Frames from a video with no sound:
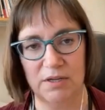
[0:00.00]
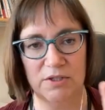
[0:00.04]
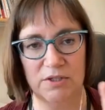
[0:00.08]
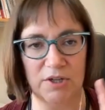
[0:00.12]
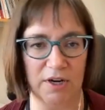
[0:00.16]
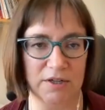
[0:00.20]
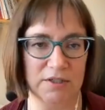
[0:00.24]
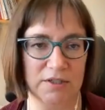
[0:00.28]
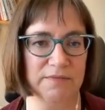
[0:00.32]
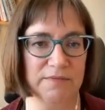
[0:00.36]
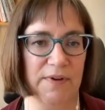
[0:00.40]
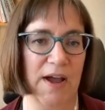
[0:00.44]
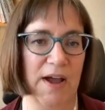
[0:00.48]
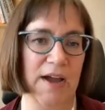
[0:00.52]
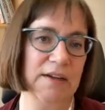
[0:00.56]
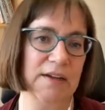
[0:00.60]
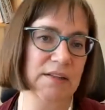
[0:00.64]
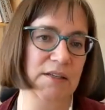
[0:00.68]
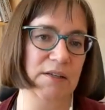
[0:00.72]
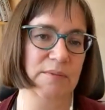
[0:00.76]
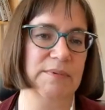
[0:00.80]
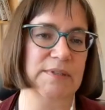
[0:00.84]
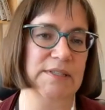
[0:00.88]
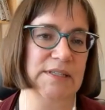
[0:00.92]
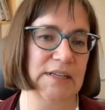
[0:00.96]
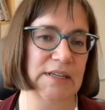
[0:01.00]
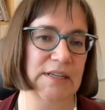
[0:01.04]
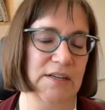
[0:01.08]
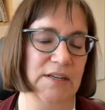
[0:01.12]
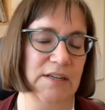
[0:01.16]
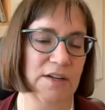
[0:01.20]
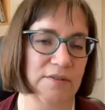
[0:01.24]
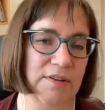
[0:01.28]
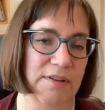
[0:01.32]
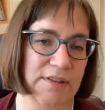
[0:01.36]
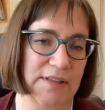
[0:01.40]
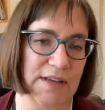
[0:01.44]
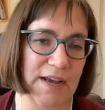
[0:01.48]
Dr. Vockley would say
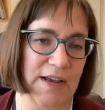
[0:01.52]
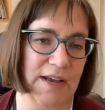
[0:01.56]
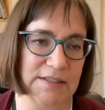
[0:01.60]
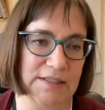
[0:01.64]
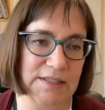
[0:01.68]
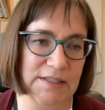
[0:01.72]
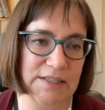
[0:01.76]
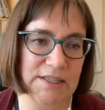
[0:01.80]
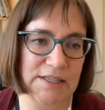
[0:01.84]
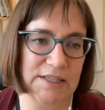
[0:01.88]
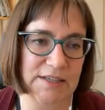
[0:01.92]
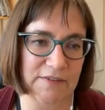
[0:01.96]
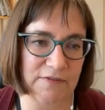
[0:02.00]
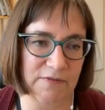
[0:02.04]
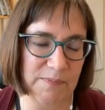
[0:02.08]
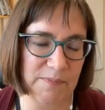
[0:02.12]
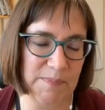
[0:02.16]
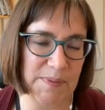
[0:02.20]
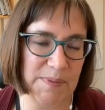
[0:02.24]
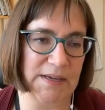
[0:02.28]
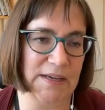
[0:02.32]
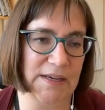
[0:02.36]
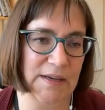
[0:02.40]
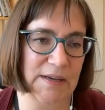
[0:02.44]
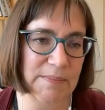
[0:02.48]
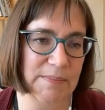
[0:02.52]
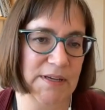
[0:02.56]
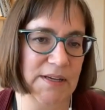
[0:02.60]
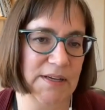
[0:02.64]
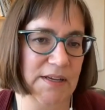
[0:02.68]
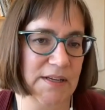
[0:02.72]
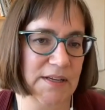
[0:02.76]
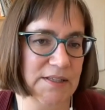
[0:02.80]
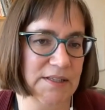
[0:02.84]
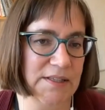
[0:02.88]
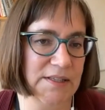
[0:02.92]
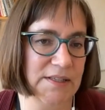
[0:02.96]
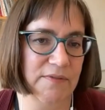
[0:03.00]
no, that's TFP
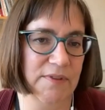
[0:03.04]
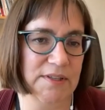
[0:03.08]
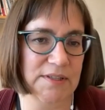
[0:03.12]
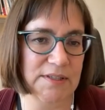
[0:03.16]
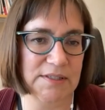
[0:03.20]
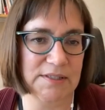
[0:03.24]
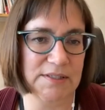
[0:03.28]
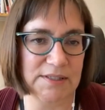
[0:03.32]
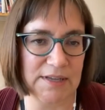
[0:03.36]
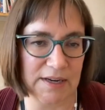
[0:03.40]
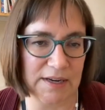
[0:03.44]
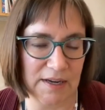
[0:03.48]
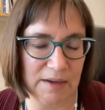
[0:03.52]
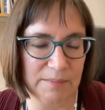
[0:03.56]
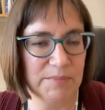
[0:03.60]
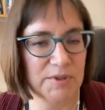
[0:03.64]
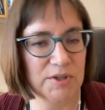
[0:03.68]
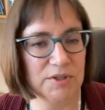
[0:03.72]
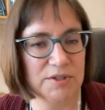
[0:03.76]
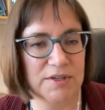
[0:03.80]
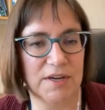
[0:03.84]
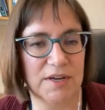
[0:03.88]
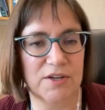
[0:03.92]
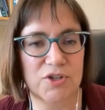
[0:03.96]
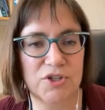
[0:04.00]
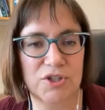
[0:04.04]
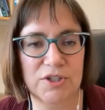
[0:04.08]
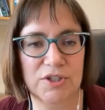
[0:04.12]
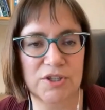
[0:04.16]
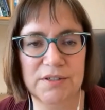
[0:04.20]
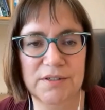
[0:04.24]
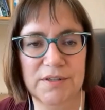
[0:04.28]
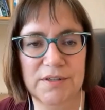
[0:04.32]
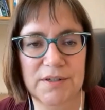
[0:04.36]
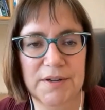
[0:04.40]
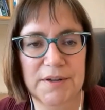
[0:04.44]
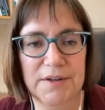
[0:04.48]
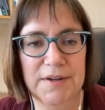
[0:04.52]
because of the second
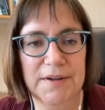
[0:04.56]
mutation.